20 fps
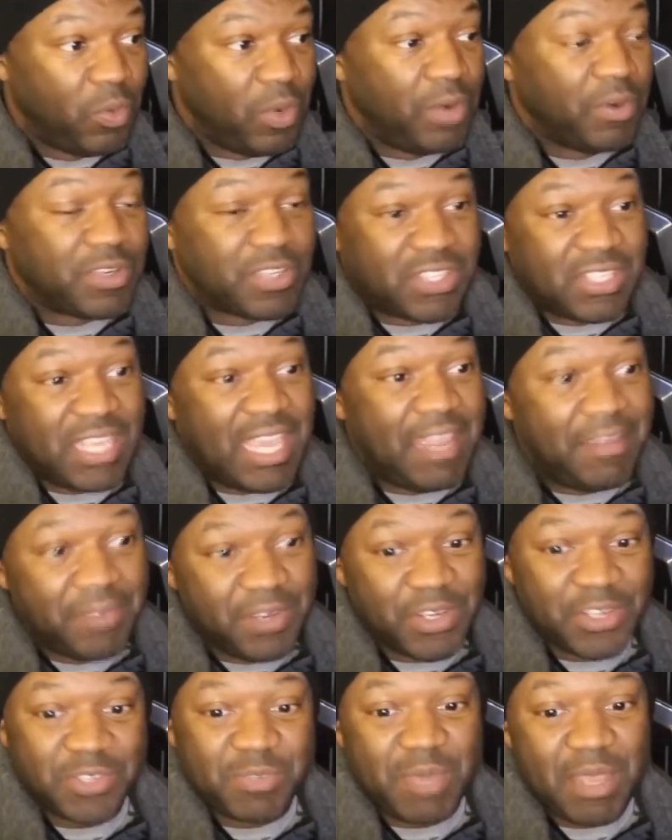
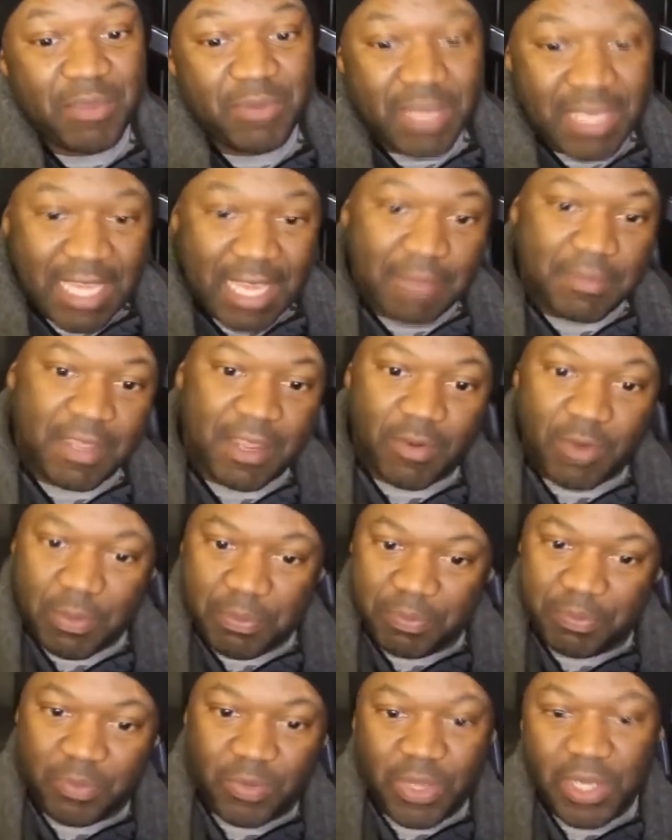saviors, man. We came there, we
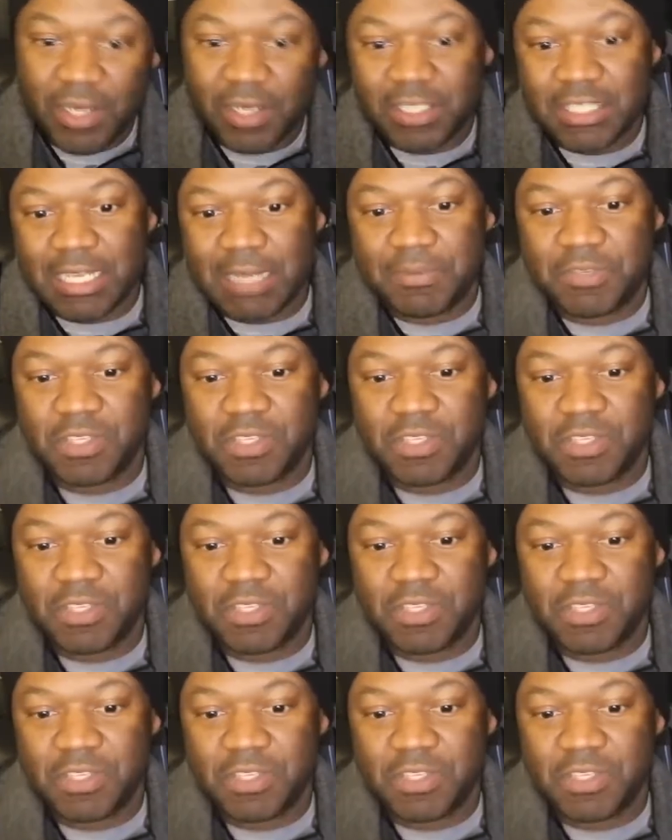hooked up